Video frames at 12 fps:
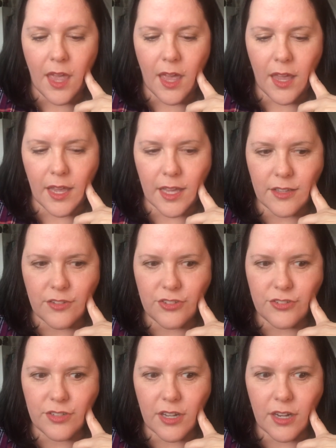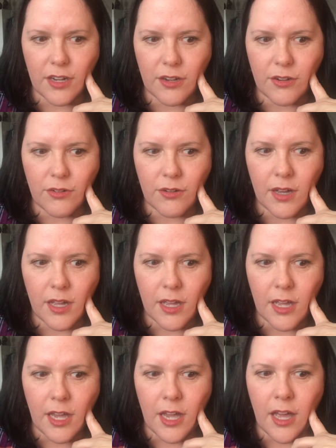And so
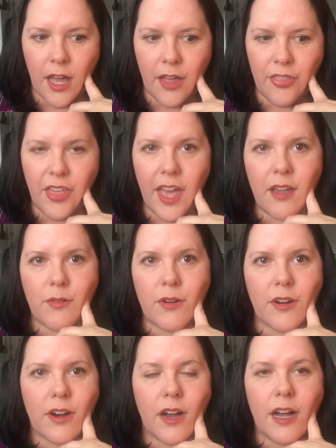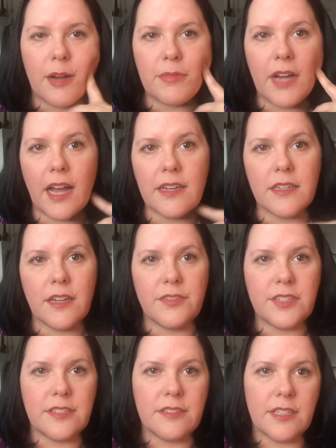they were kind enough
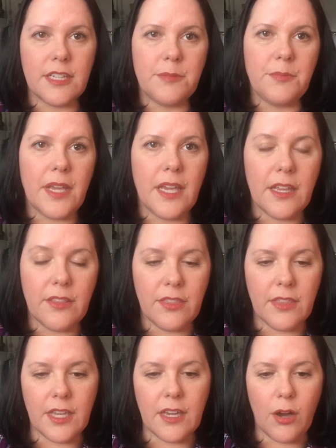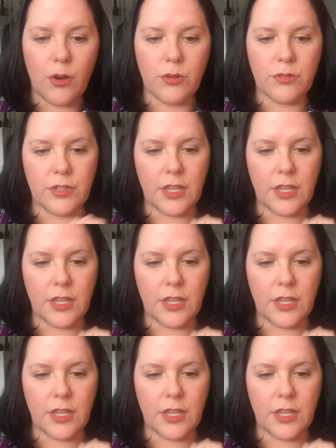to send me the old